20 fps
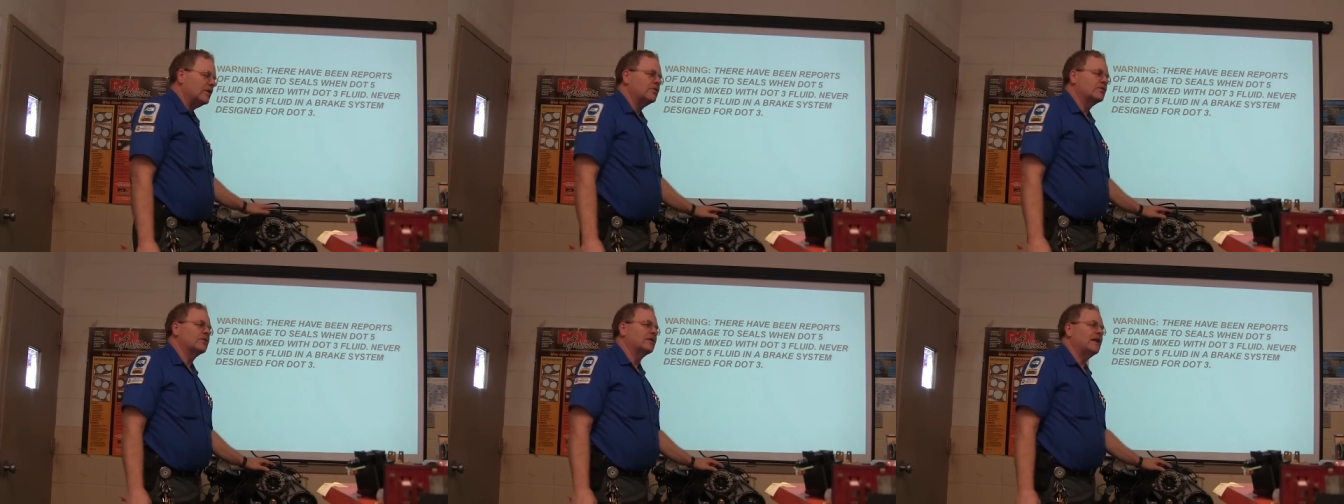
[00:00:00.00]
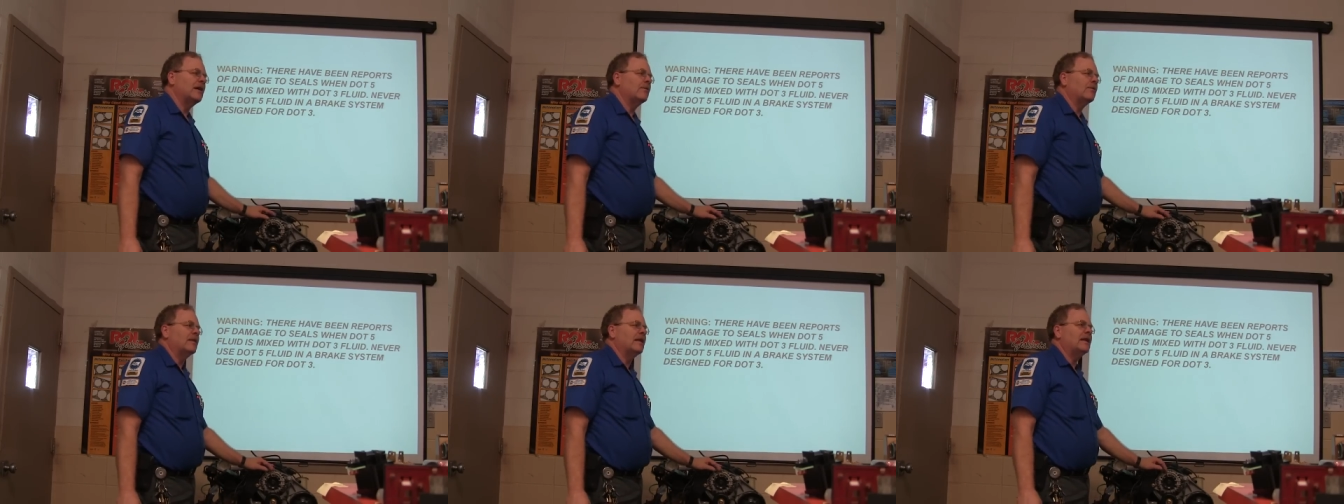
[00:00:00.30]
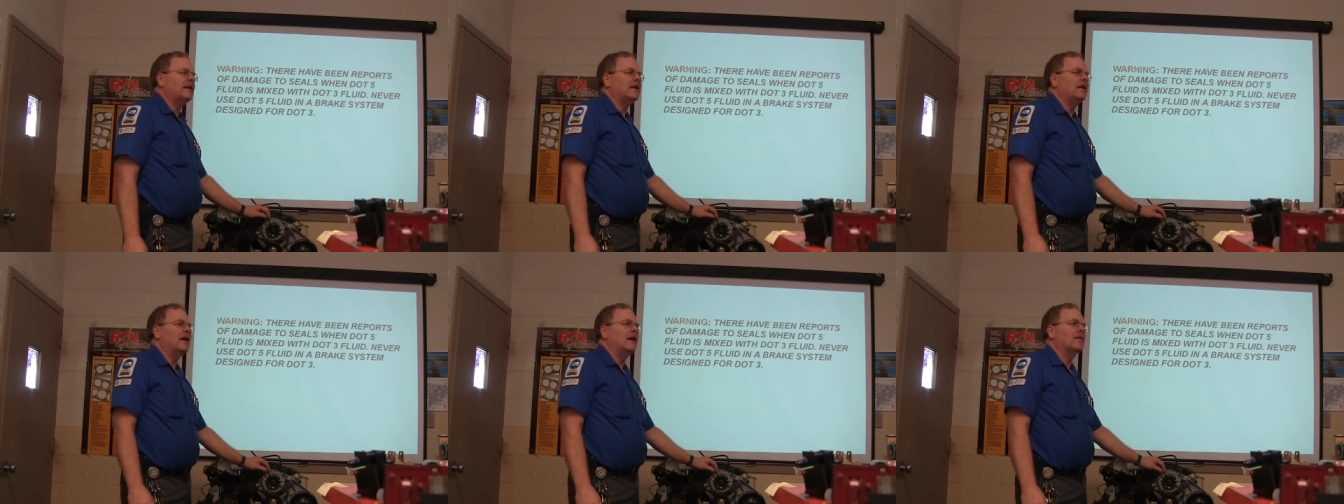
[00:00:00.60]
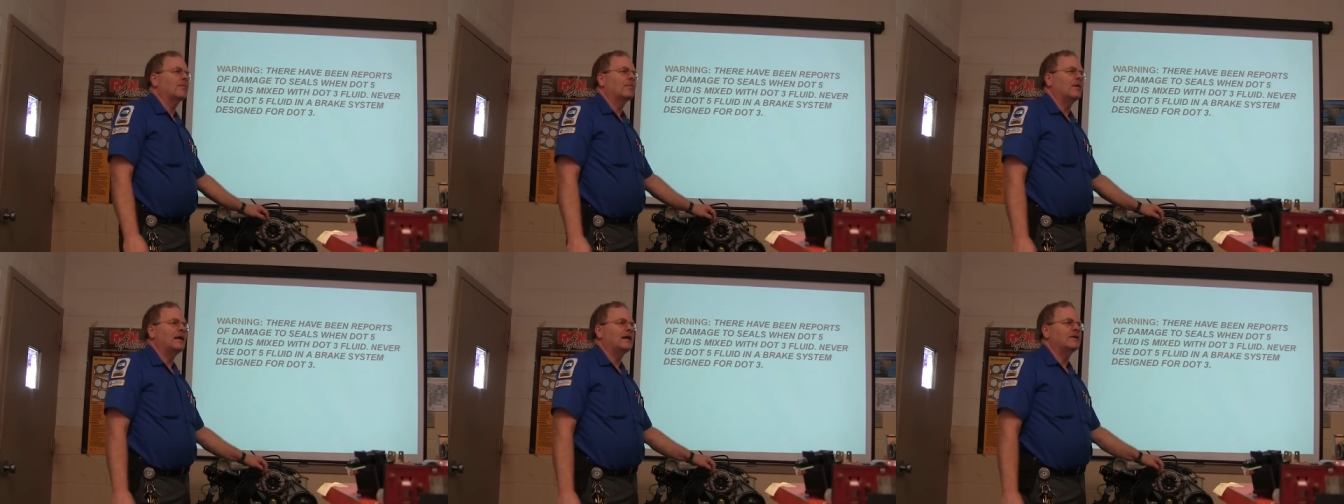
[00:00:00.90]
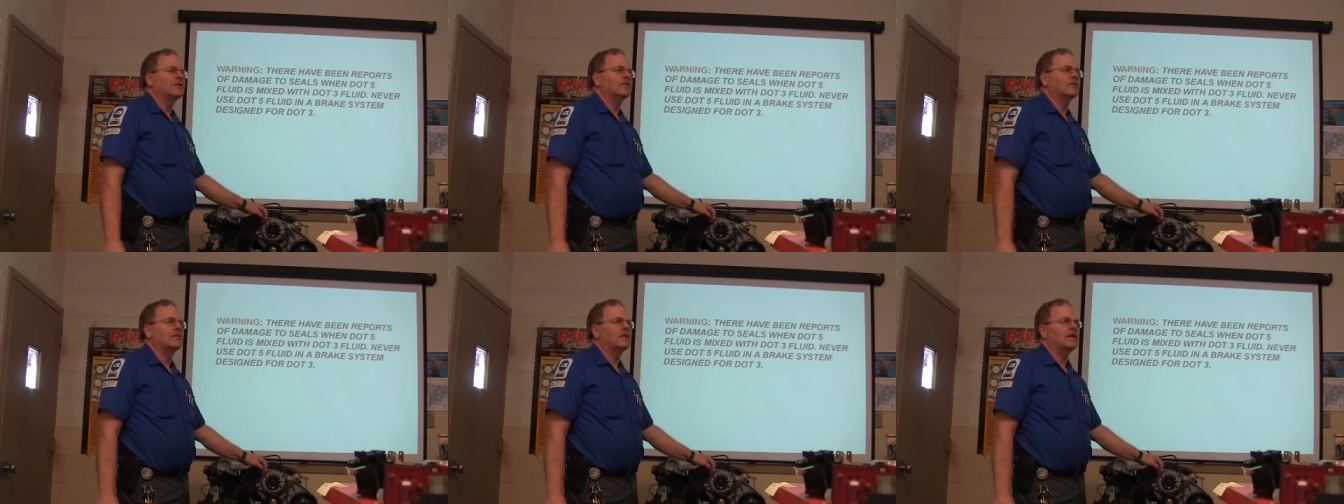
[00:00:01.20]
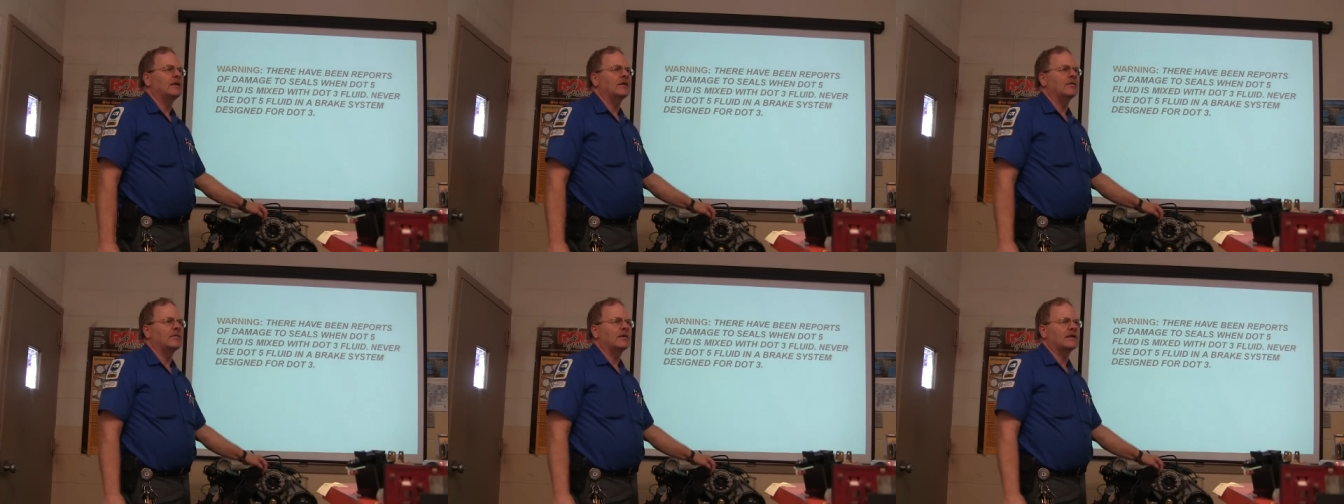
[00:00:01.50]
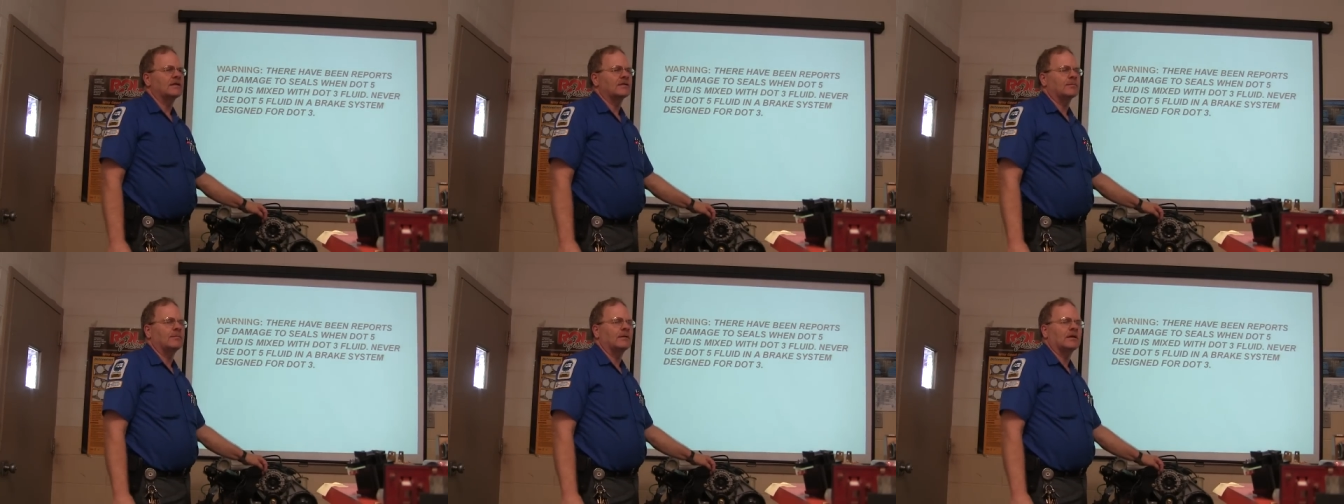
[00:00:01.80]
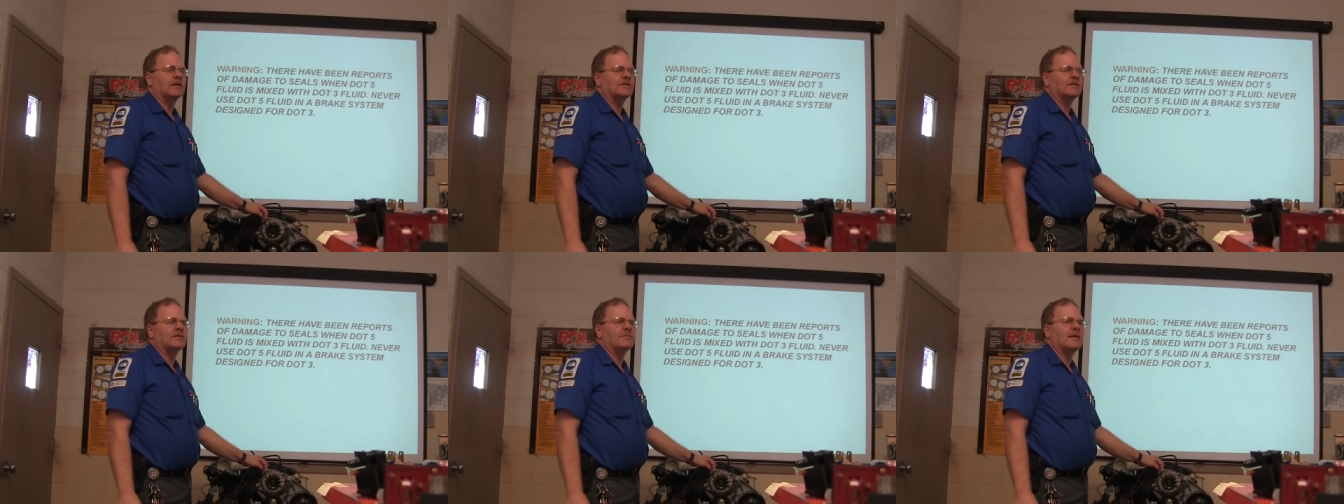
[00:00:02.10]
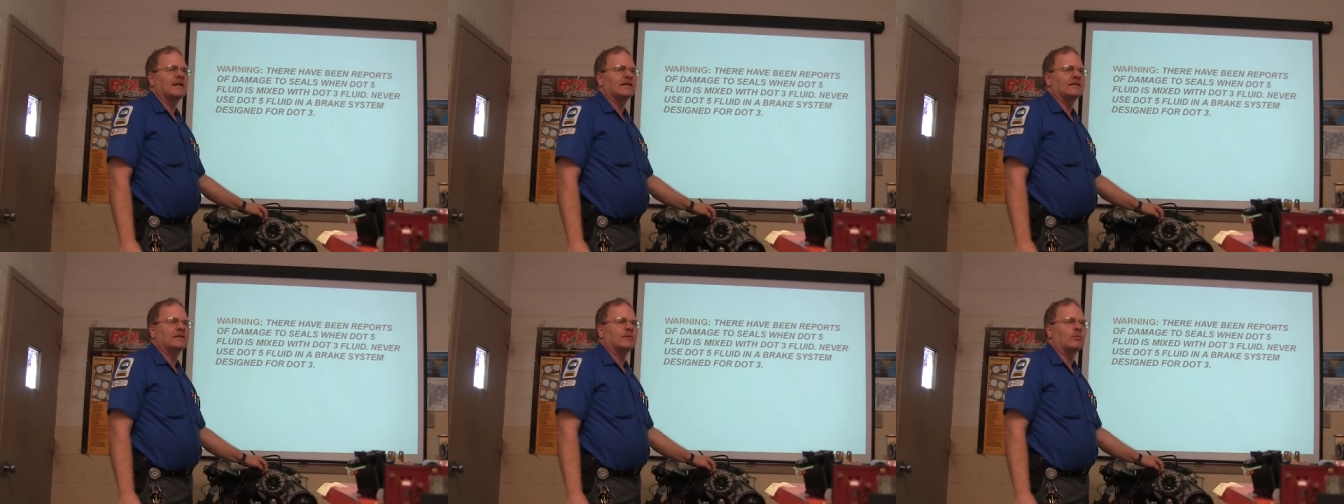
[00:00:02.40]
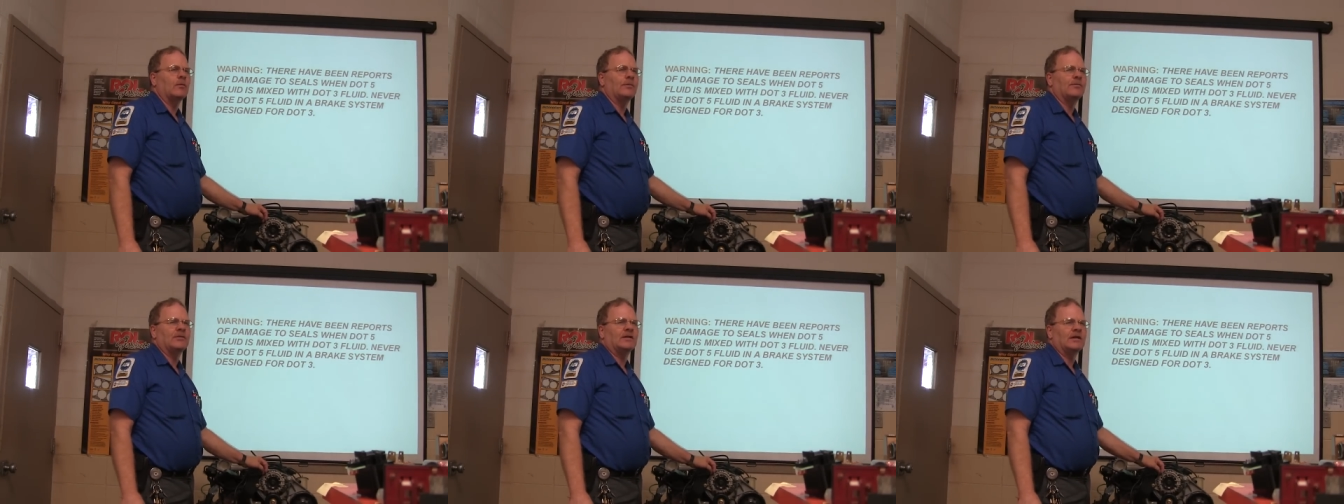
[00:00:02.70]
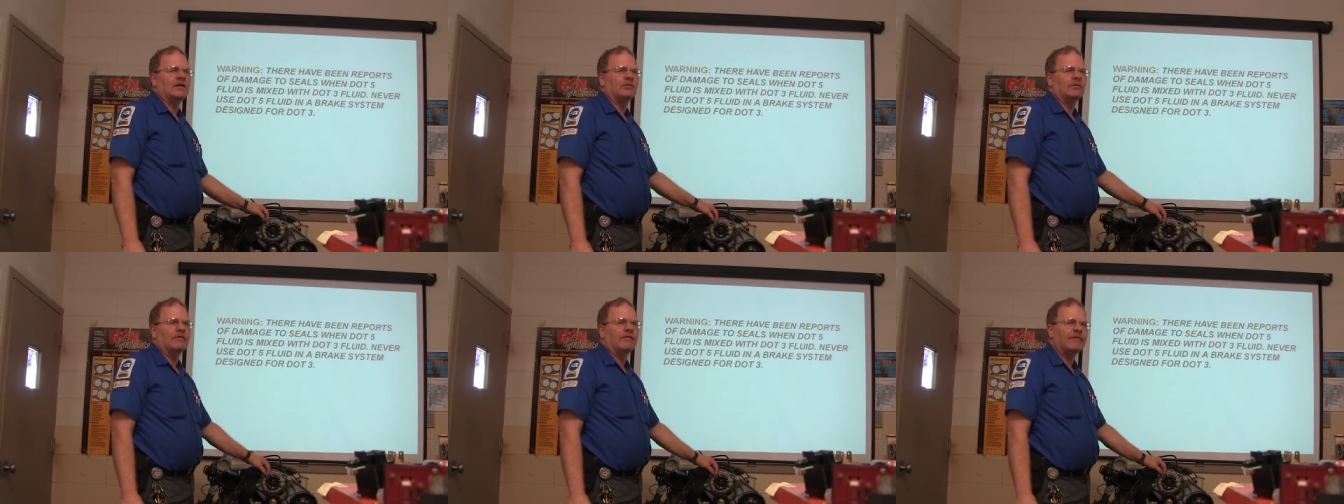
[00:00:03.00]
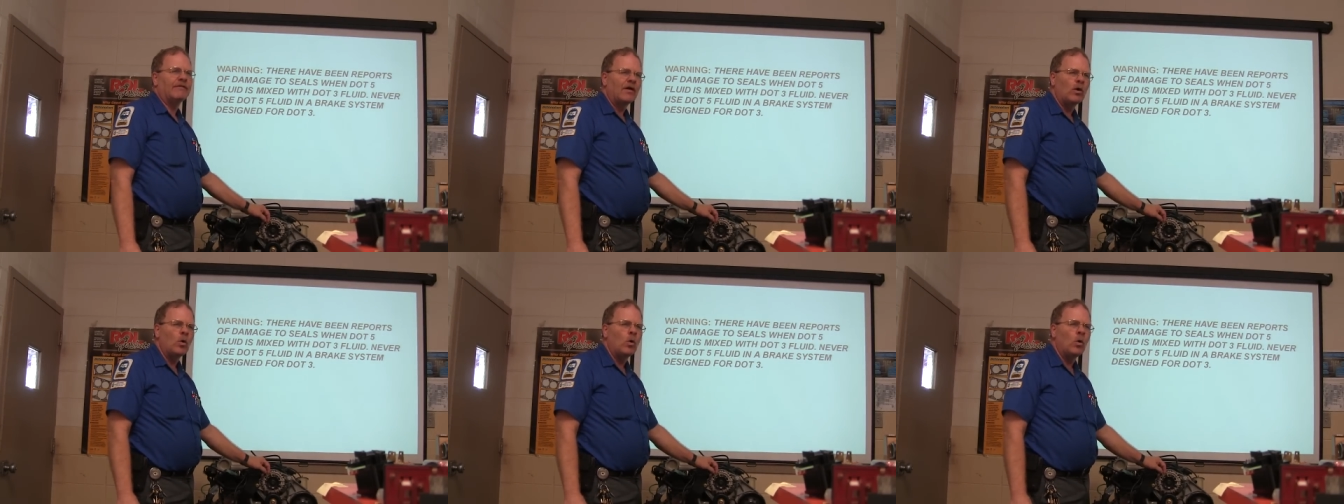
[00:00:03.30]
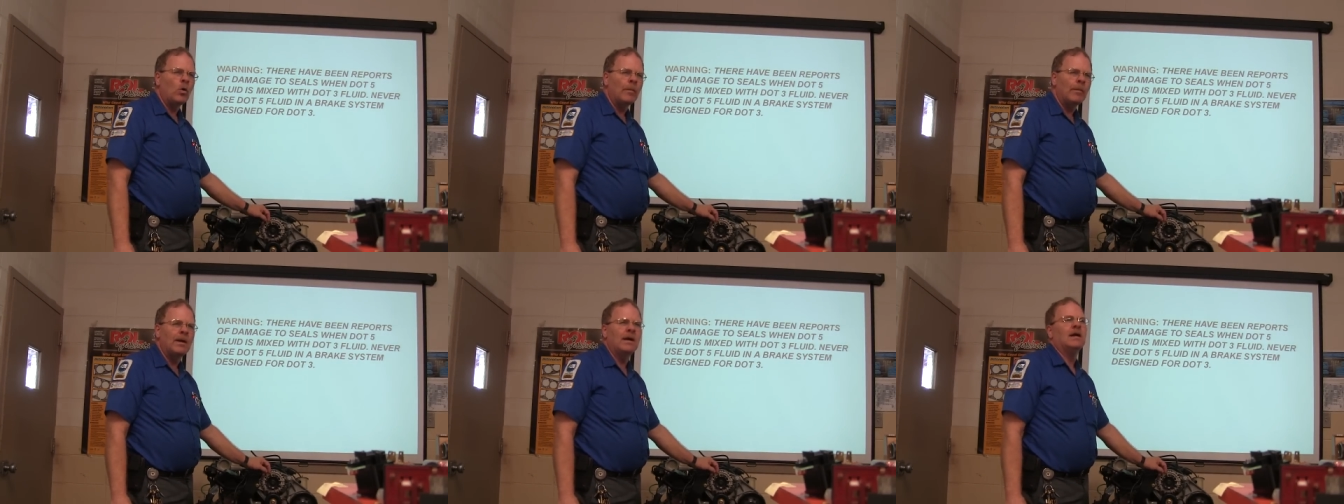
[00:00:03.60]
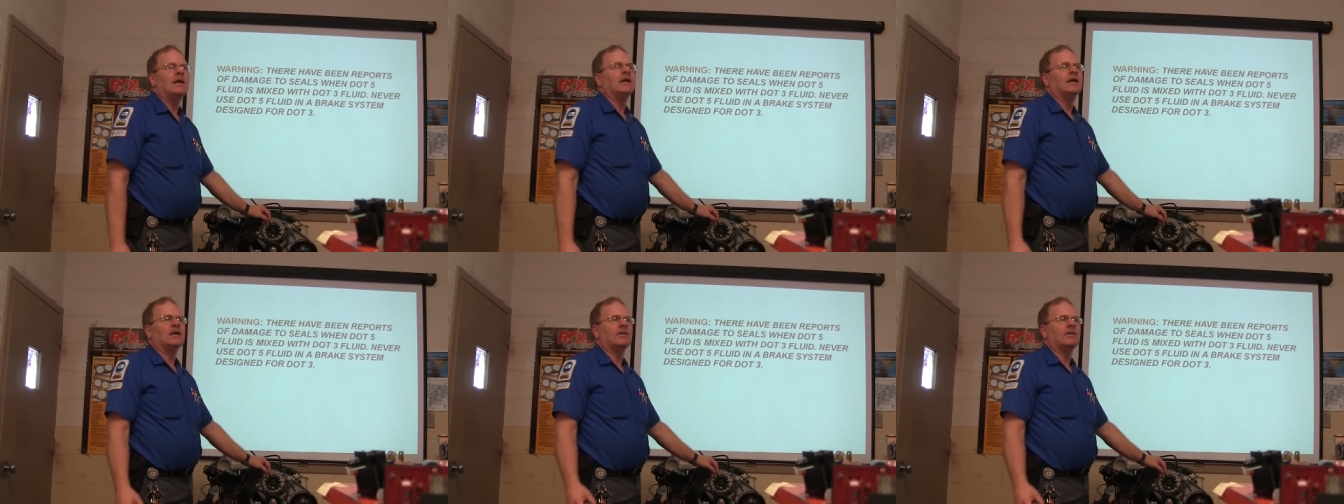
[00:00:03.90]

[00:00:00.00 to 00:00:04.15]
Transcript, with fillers: using that with anti-lock brakes, you're running a risk because it makes it, whips it into a foam.